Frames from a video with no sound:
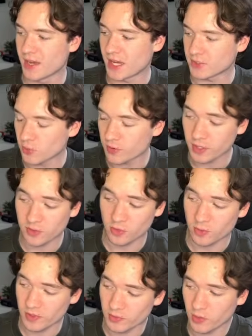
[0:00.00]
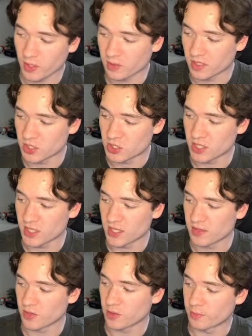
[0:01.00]
I don't think Dortmund will get a clean sheet
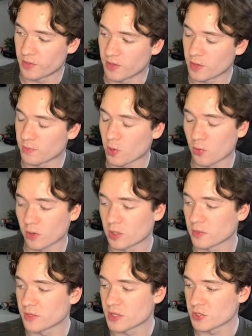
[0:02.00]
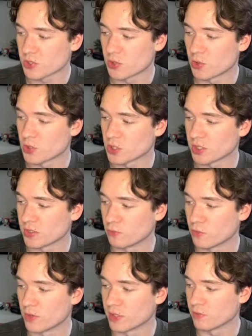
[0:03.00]
either, but their ball recoveries are usually
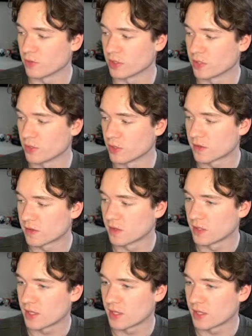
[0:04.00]
really, really good.